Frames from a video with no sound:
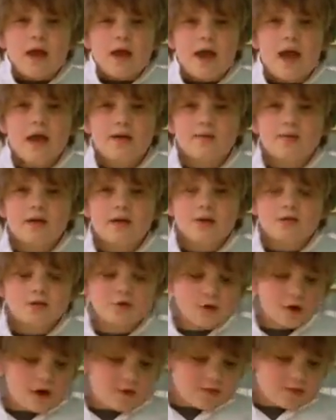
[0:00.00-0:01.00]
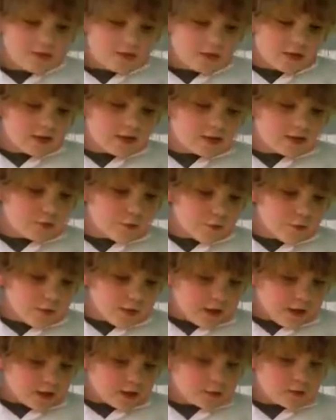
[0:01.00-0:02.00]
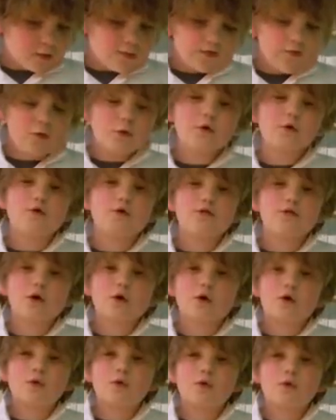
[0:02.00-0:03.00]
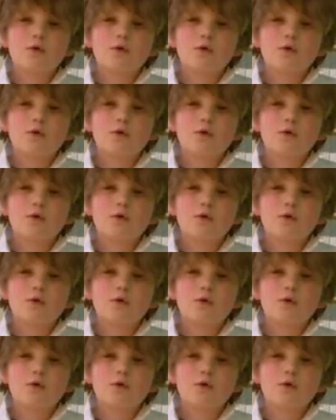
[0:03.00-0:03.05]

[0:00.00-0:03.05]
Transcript: and make sure everything's in reads before you start.